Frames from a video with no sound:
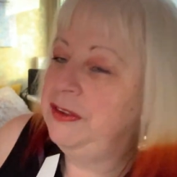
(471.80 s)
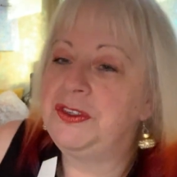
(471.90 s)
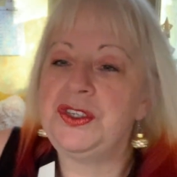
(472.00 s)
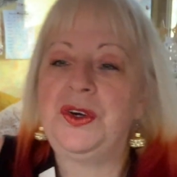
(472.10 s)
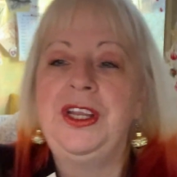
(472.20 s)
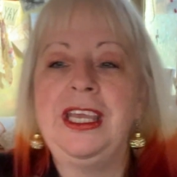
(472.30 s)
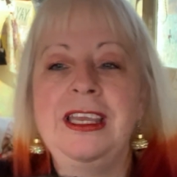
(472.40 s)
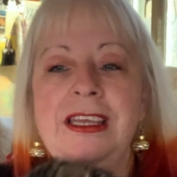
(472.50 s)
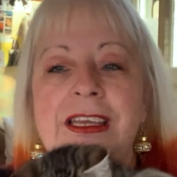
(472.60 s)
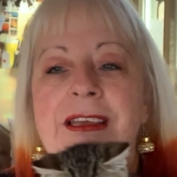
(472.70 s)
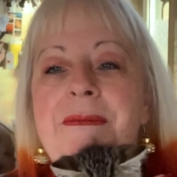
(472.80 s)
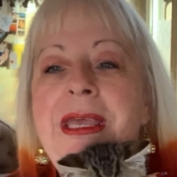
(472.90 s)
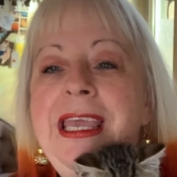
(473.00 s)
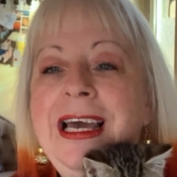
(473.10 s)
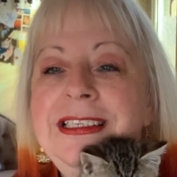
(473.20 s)
you for joining
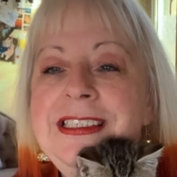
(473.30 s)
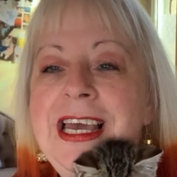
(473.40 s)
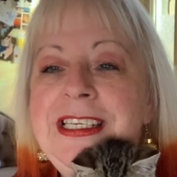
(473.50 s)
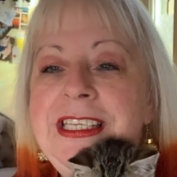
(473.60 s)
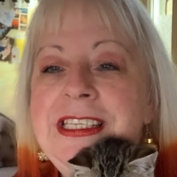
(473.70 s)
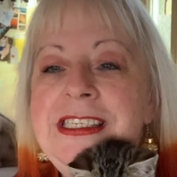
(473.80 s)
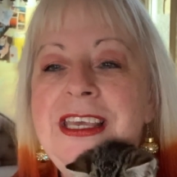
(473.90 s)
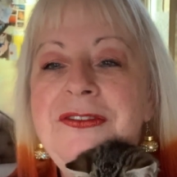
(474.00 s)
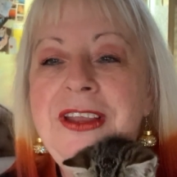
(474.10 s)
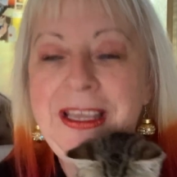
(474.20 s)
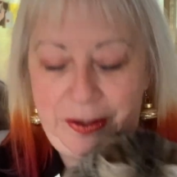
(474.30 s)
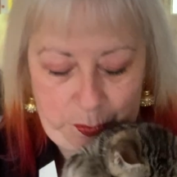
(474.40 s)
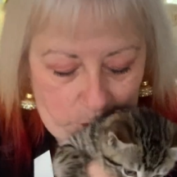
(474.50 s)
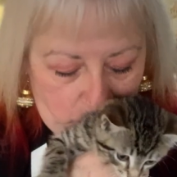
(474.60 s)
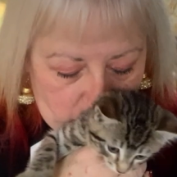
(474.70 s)
me and Teddy this evening.
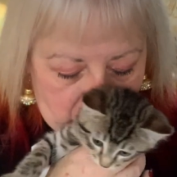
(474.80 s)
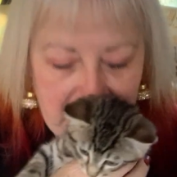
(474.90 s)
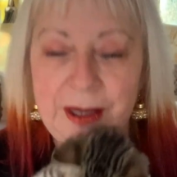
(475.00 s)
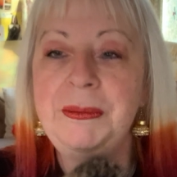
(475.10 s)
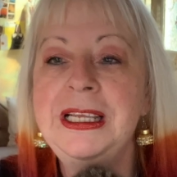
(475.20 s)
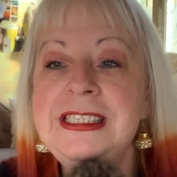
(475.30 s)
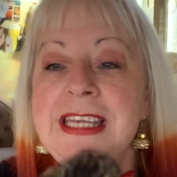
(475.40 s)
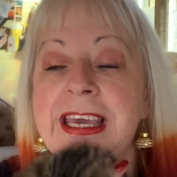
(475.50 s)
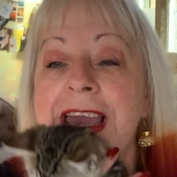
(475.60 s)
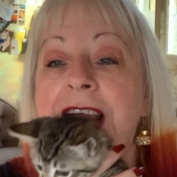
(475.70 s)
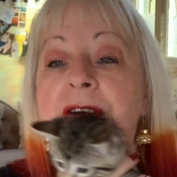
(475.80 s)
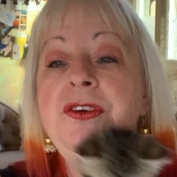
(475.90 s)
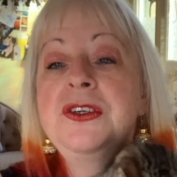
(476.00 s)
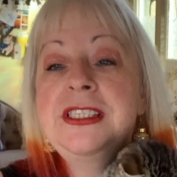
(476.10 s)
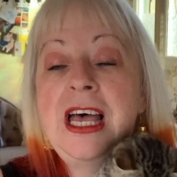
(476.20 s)
Please take care of
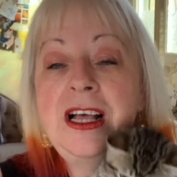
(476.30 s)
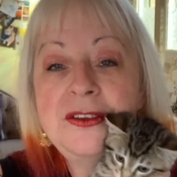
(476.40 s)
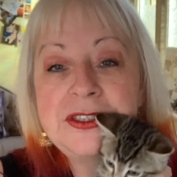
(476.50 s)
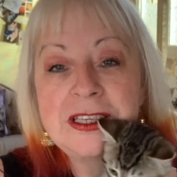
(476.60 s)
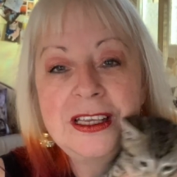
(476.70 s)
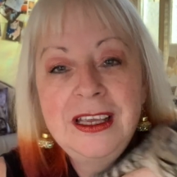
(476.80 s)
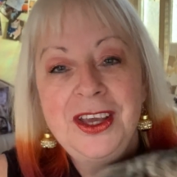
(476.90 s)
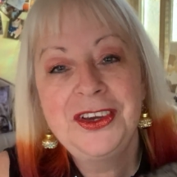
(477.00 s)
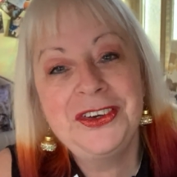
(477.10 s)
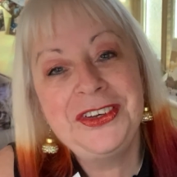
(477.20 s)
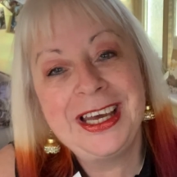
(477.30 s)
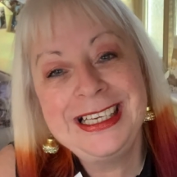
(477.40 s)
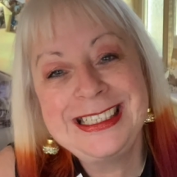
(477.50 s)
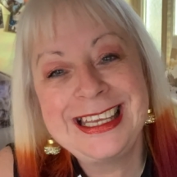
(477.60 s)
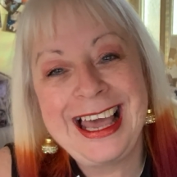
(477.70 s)
yourselves. Good
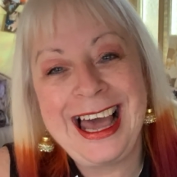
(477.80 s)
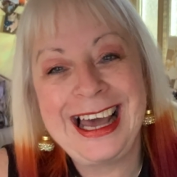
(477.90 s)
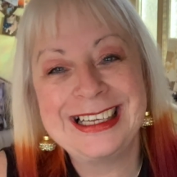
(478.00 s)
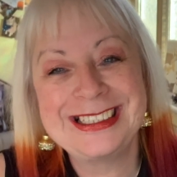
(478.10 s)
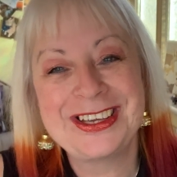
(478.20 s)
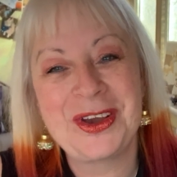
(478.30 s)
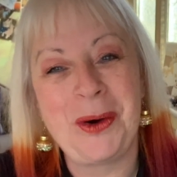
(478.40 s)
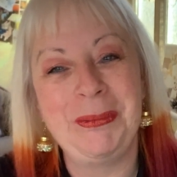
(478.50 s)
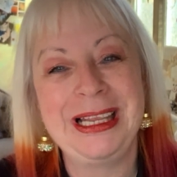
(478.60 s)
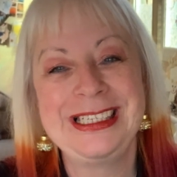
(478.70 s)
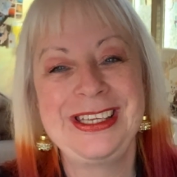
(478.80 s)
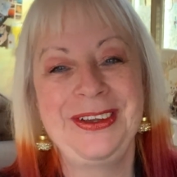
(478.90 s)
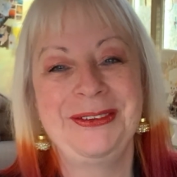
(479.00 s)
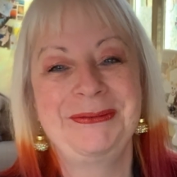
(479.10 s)
night and God bless you.